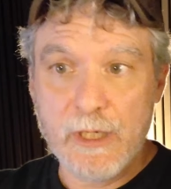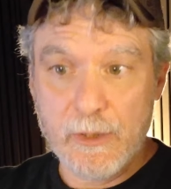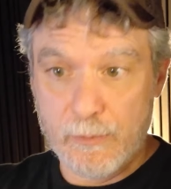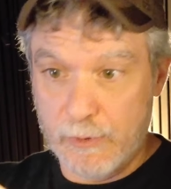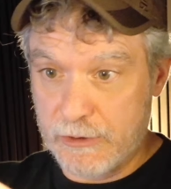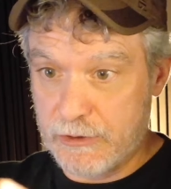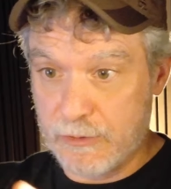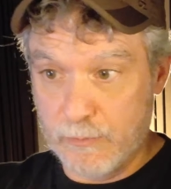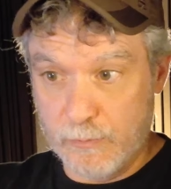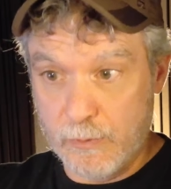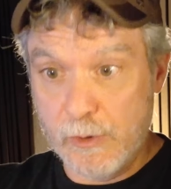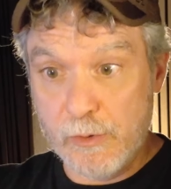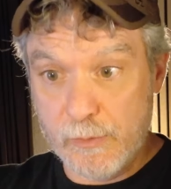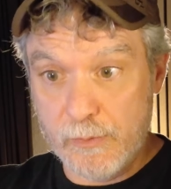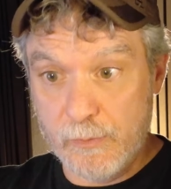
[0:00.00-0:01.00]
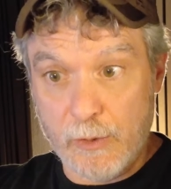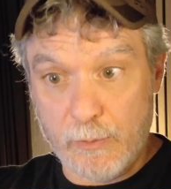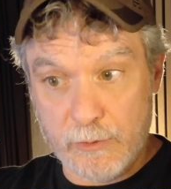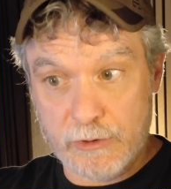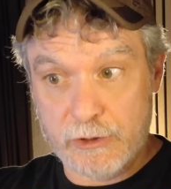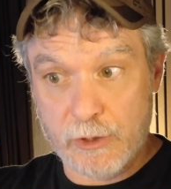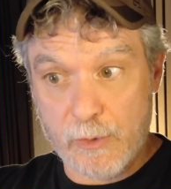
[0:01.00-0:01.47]
which will will
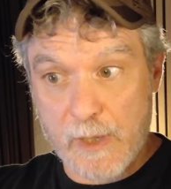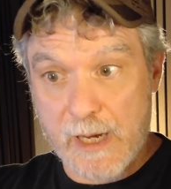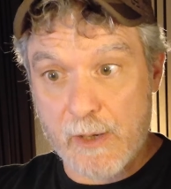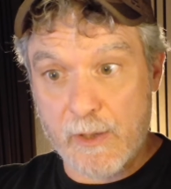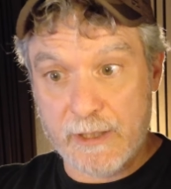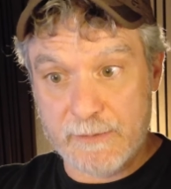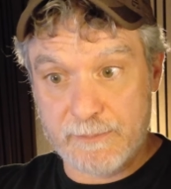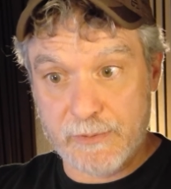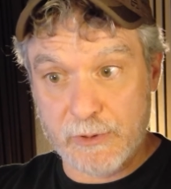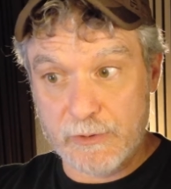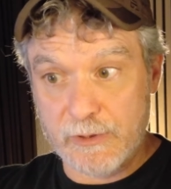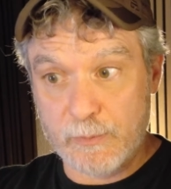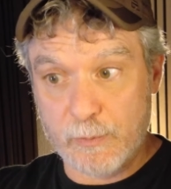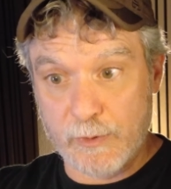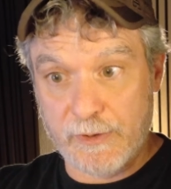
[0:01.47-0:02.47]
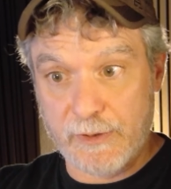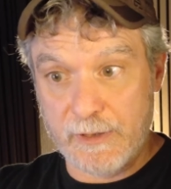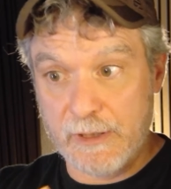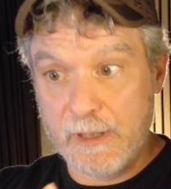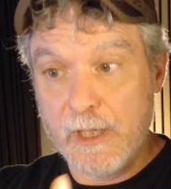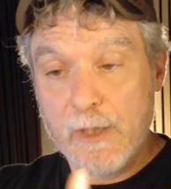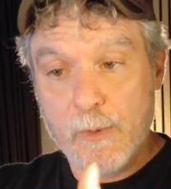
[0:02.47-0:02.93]
show how I build it with
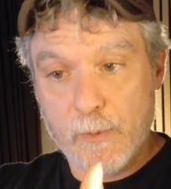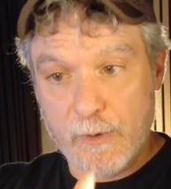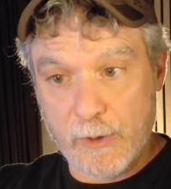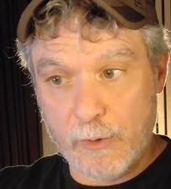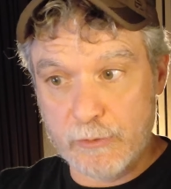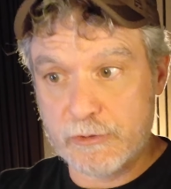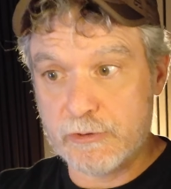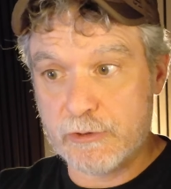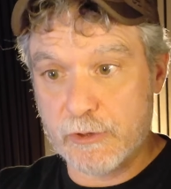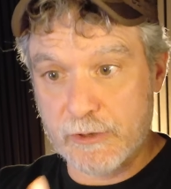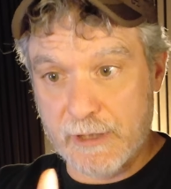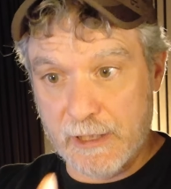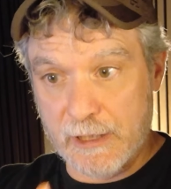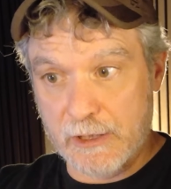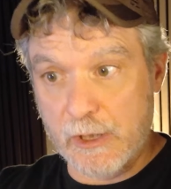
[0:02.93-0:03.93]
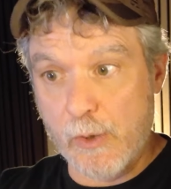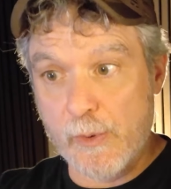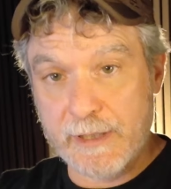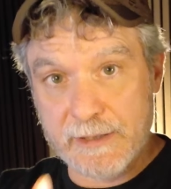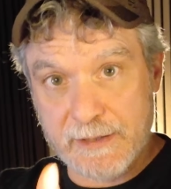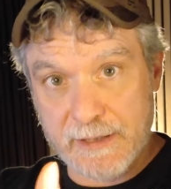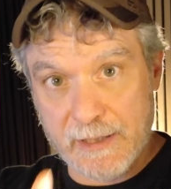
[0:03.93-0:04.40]
the with Hostinger, get it going,
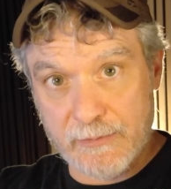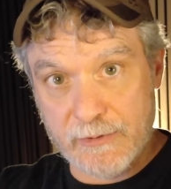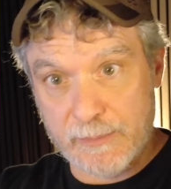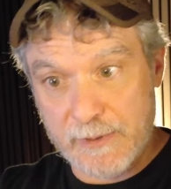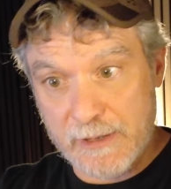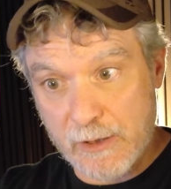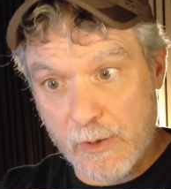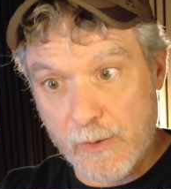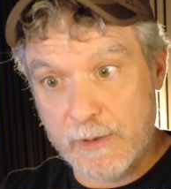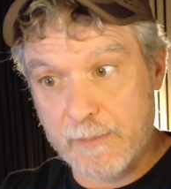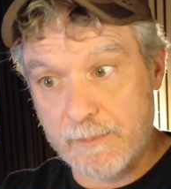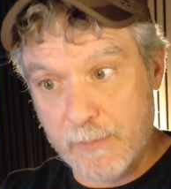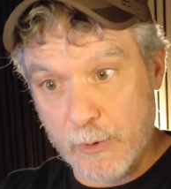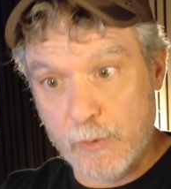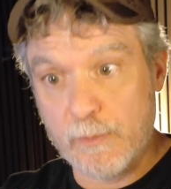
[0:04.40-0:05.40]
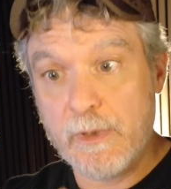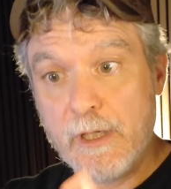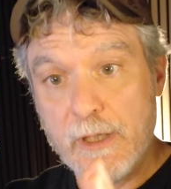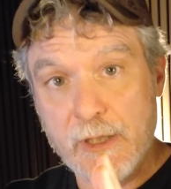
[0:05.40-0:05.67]
get the M C P going, and boom,